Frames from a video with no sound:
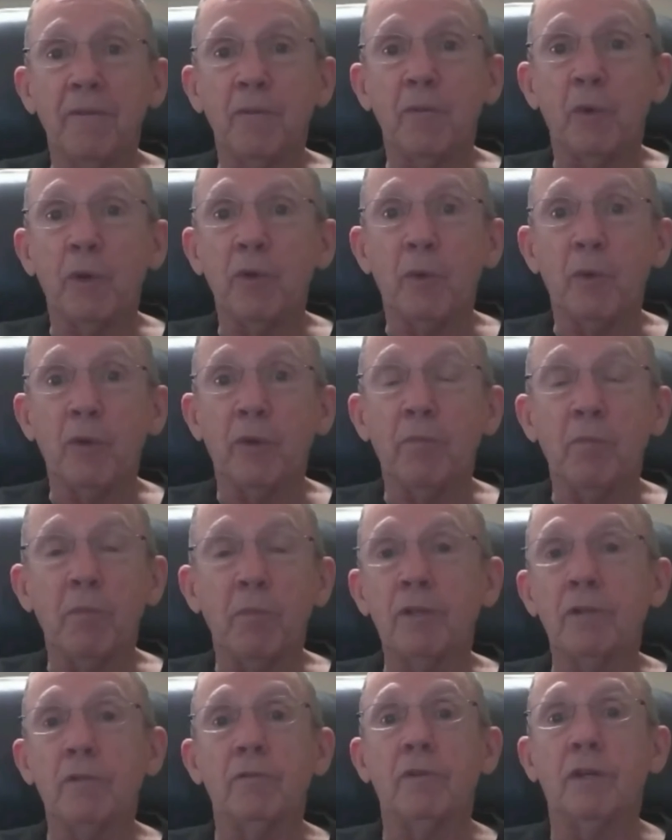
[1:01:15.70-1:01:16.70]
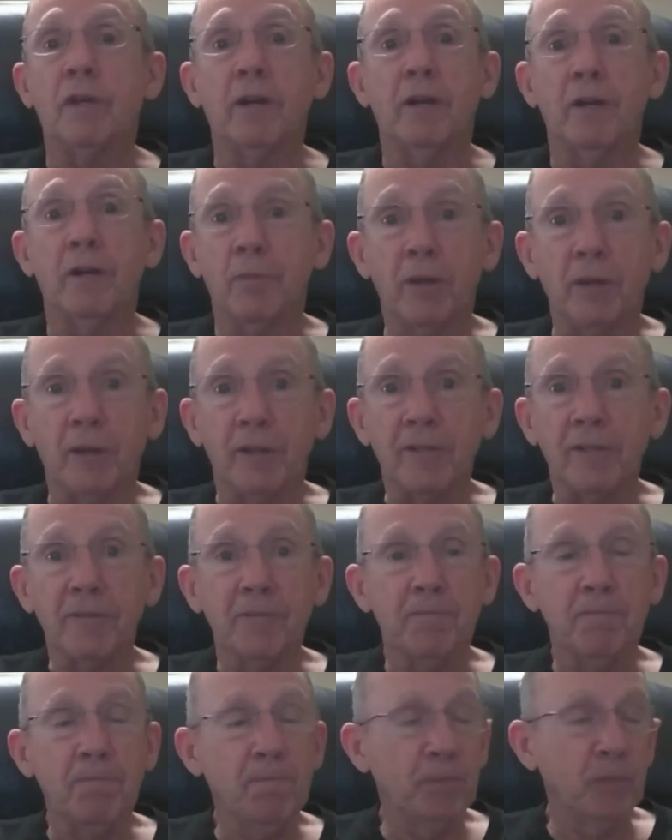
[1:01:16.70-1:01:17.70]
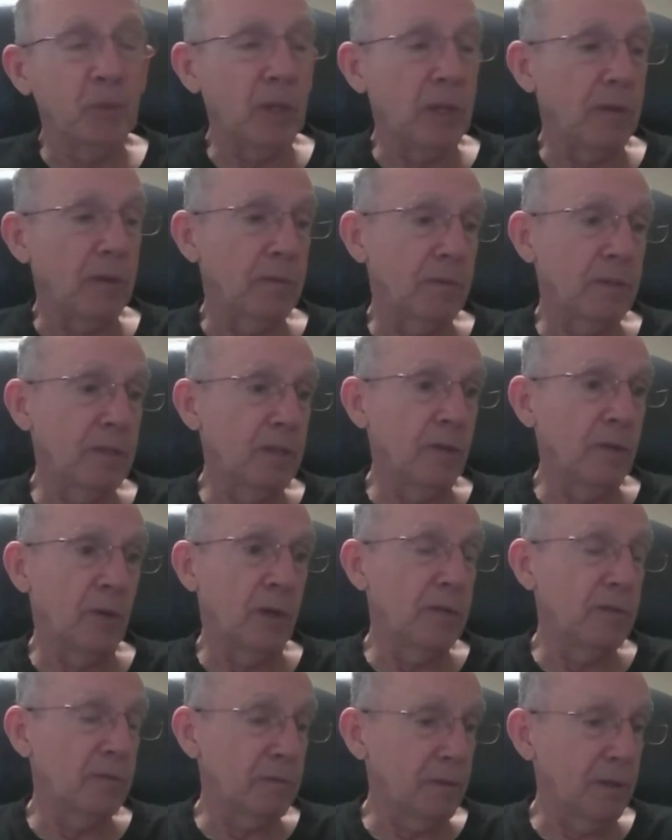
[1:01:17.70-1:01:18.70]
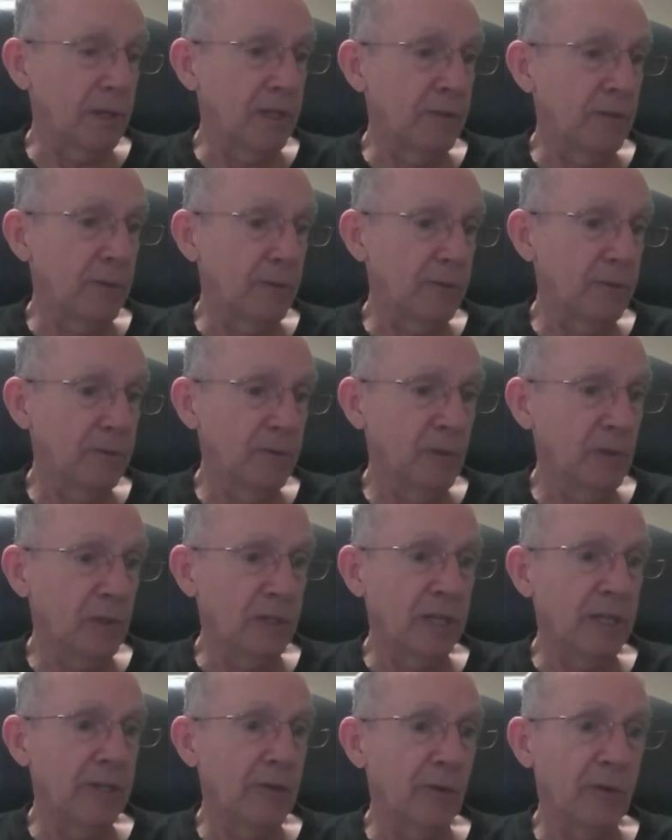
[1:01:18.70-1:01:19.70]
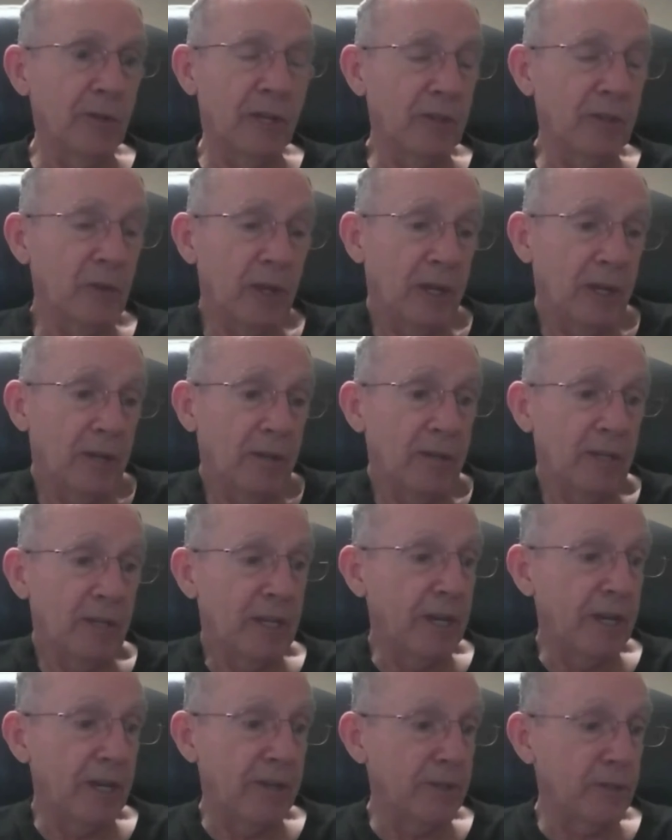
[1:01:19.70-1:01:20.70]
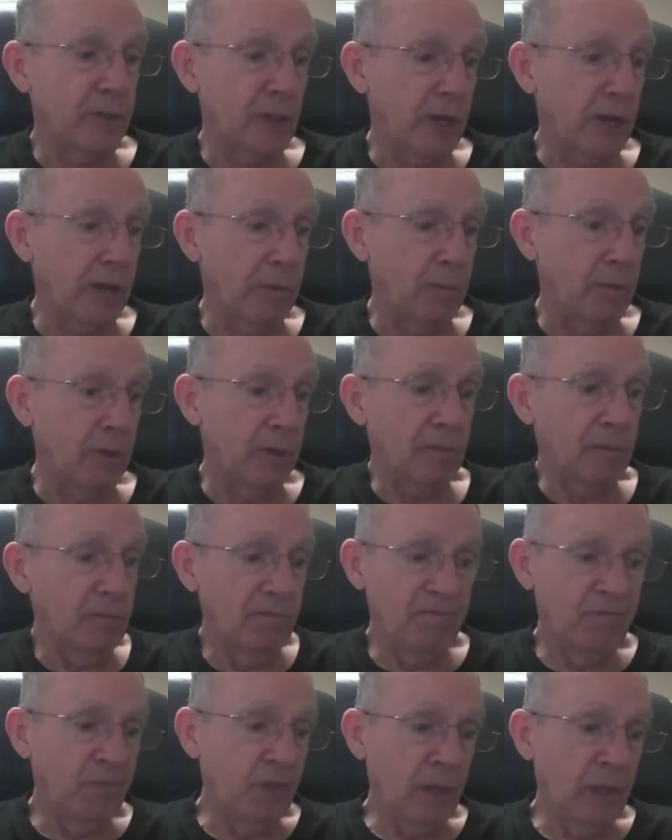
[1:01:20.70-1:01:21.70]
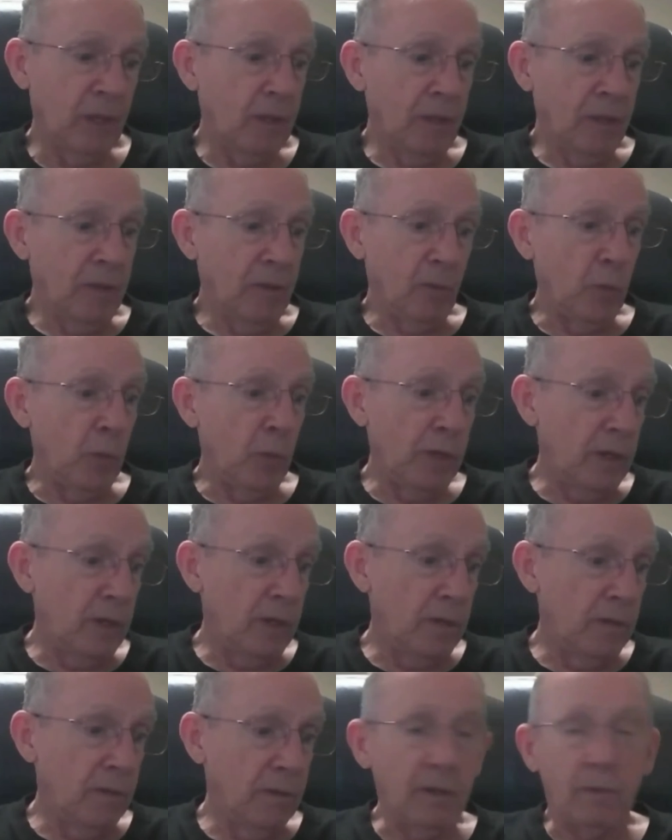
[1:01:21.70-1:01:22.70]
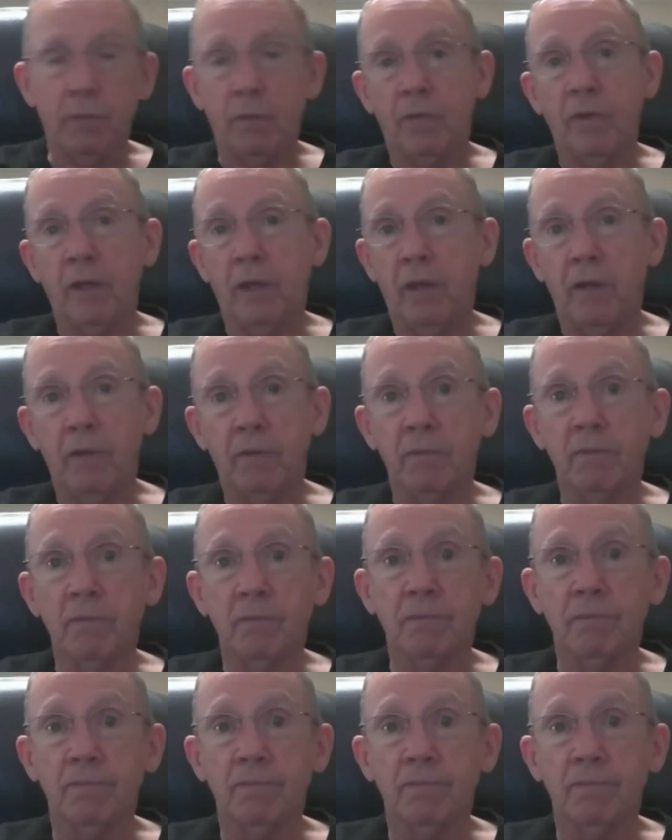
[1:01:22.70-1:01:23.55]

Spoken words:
We were in the middle of the complex. So anyway, later that day, they got us out, but we never found,